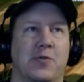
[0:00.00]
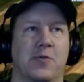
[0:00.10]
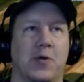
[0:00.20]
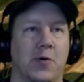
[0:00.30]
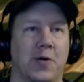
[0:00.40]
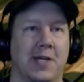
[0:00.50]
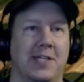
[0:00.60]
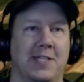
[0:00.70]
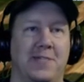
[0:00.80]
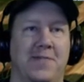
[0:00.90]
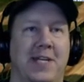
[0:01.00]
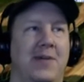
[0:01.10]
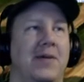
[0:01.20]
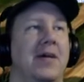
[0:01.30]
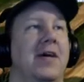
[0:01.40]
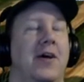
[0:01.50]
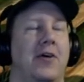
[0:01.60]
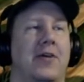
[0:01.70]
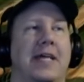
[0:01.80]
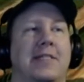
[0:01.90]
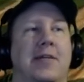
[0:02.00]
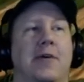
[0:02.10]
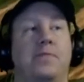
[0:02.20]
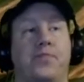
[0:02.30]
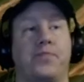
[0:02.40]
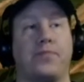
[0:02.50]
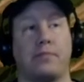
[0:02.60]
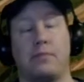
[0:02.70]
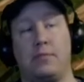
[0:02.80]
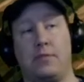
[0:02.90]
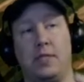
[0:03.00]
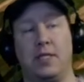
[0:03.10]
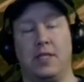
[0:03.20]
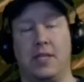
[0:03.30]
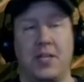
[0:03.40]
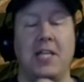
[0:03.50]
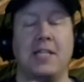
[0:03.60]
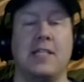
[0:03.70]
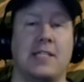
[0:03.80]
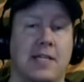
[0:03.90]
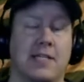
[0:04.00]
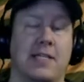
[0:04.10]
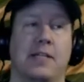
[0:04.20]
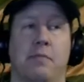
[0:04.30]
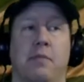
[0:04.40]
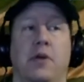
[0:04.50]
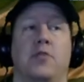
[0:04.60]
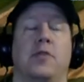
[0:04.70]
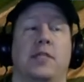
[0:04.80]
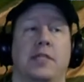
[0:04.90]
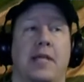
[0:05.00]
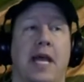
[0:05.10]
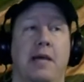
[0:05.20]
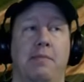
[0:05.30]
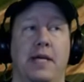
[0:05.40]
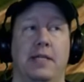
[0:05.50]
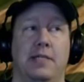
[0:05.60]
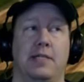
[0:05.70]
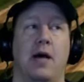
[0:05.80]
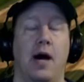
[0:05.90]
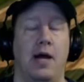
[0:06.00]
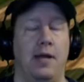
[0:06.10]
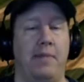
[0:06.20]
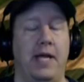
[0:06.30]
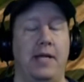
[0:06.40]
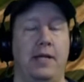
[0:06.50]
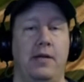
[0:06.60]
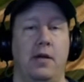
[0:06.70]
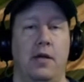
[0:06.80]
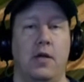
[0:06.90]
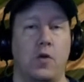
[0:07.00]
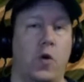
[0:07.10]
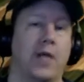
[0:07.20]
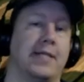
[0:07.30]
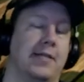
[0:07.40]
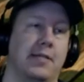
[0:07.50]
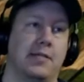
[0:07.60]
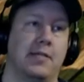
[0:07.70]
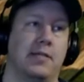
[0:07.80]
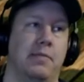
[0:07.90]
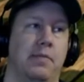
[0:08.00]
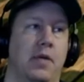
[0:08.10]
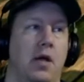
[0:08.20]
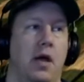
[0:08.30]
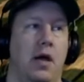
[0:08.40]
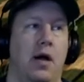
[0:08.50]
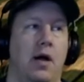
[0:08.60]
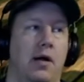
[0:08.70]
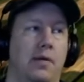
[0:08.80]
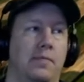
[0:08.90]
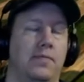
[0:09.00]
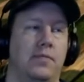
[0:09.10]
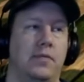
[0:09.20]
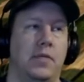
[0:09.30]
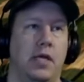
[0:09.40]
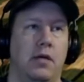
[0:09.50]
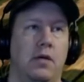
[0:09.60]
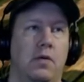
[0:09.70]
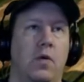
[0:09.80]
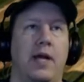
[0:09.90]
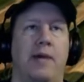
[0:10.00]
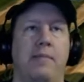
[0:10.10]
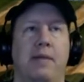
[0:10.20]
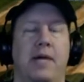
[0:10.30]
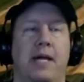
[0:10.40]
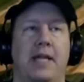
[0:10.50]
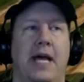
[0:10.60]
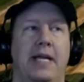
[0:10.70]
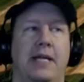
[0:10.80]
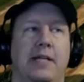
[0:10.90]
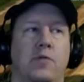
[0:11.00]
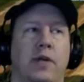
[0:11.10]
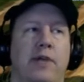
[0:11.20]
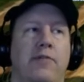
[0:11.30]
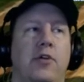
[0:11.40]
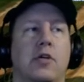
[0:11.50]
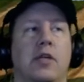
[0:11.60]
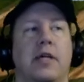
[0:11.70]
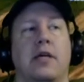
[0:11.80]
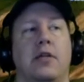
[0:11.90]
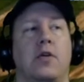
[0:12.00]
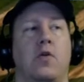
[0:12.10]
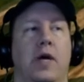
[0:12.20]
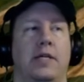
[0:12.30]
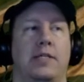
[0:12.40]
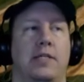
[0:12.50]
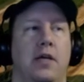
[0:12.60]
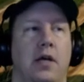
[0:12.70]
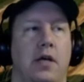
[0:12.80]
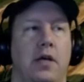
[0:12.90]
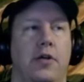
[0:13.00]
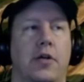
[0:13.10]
recording of this video. Okay, so the thing that sticks out the most with this game is the automated questing system. Um, what I mean by that is whenever you click on the quest, your